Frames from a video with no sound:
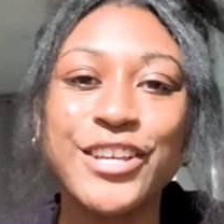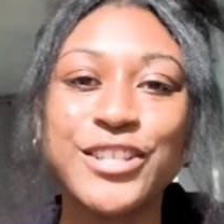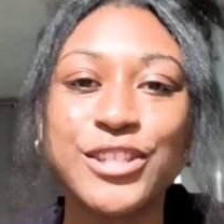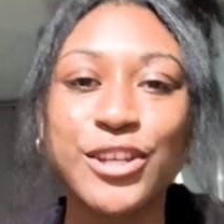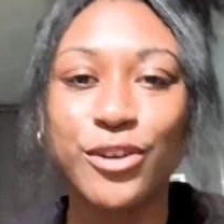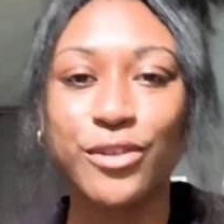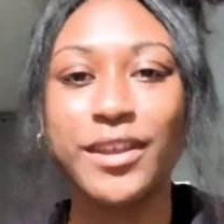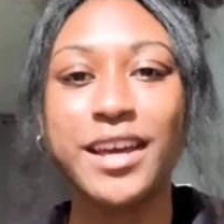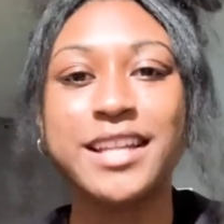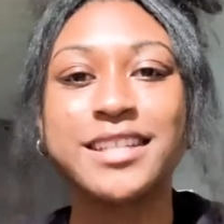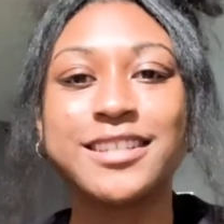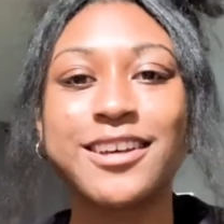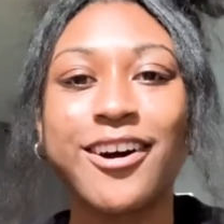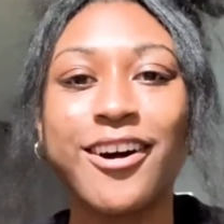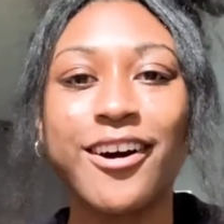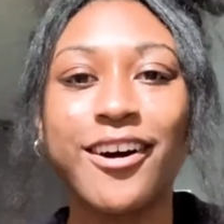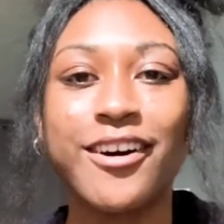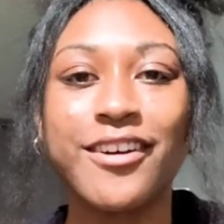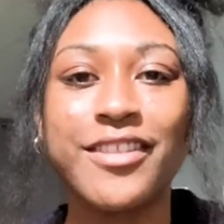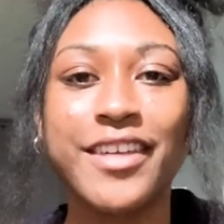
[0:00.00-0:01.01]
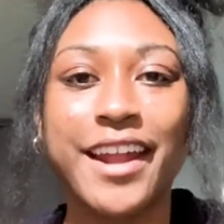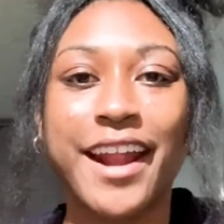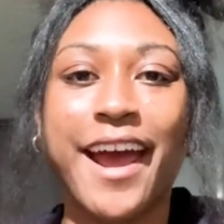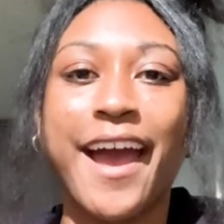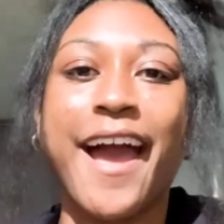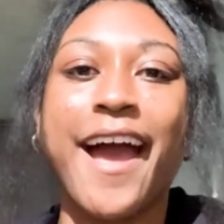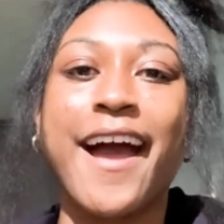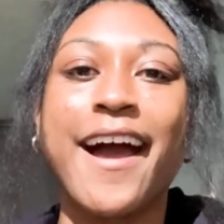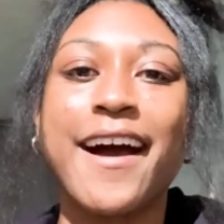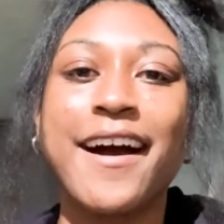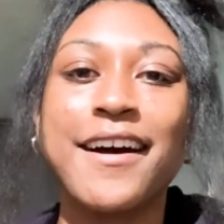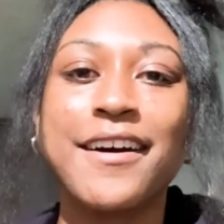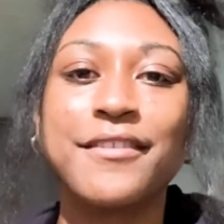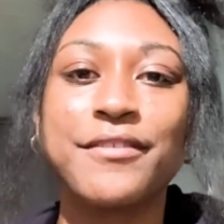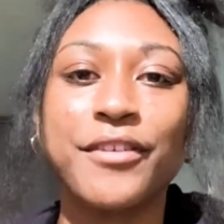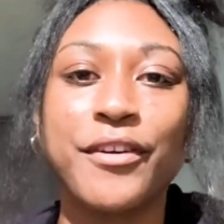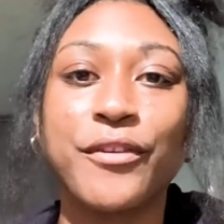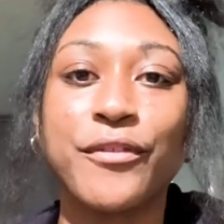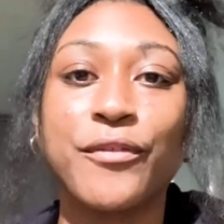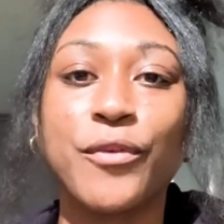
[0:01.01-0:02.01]
So that's all that I
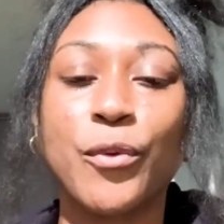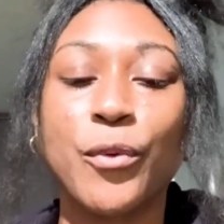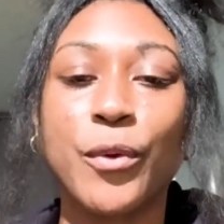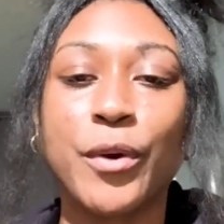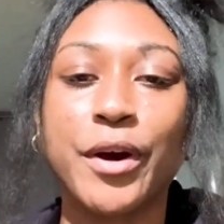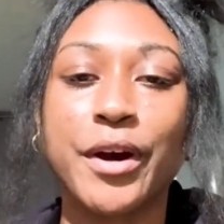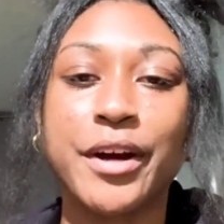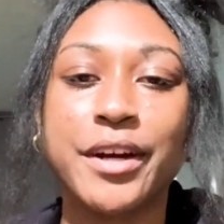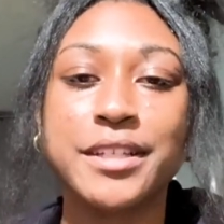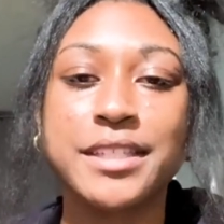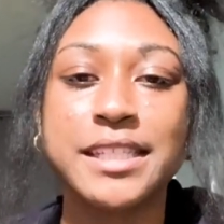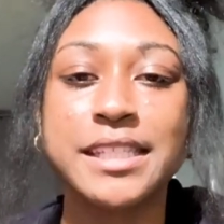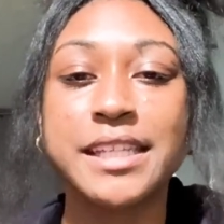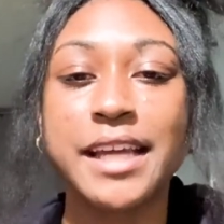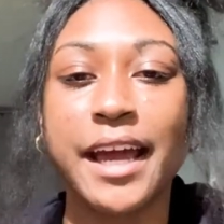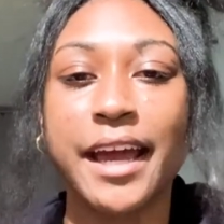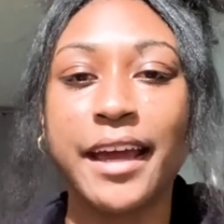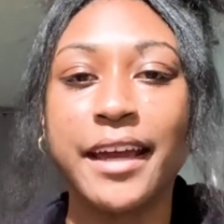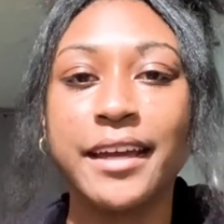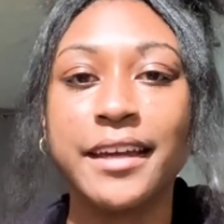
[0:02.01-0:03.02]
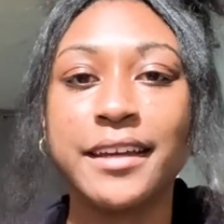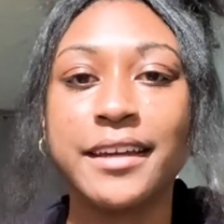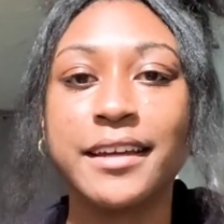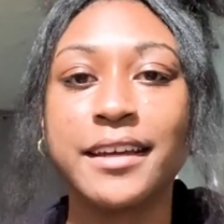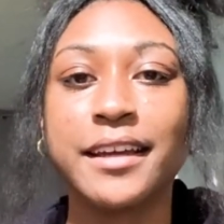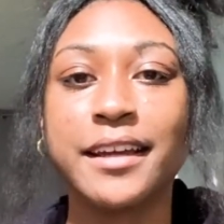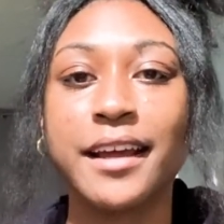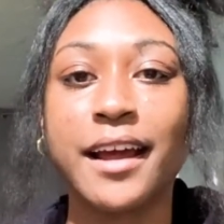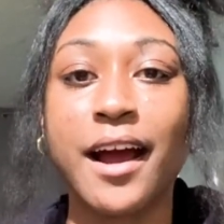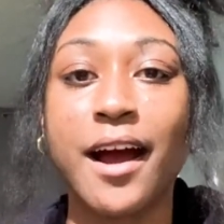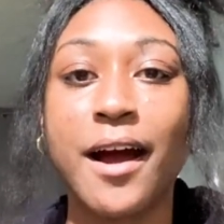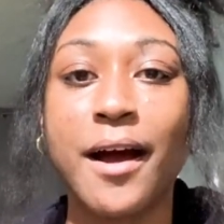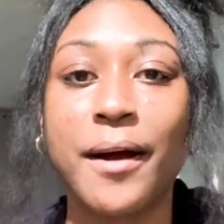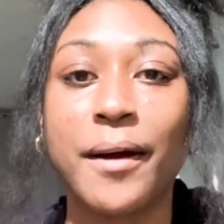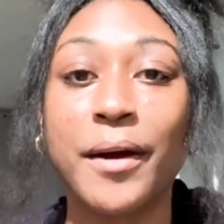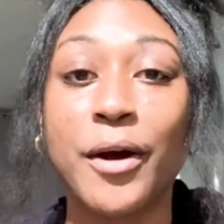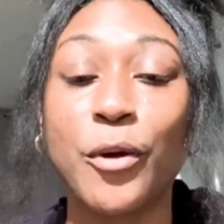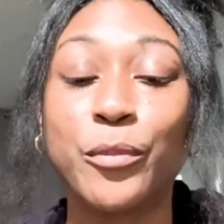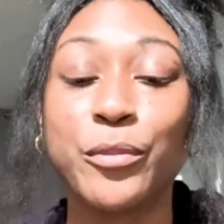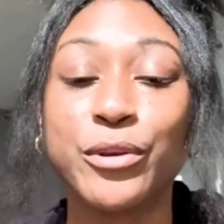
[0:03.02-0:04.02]
have for today.
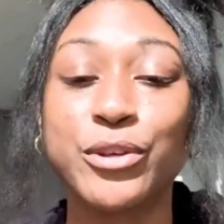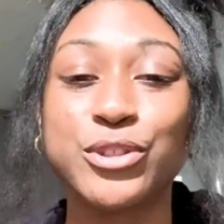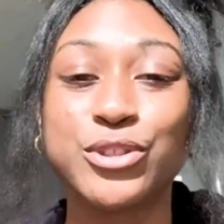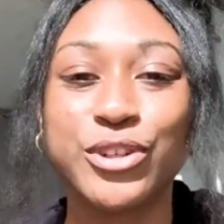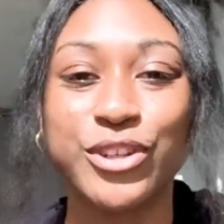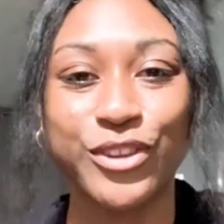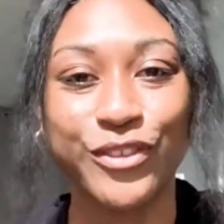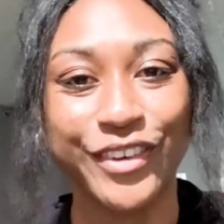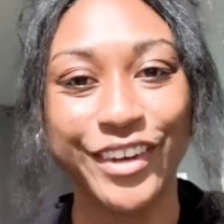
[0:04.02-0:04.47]
I hope you enjoyed the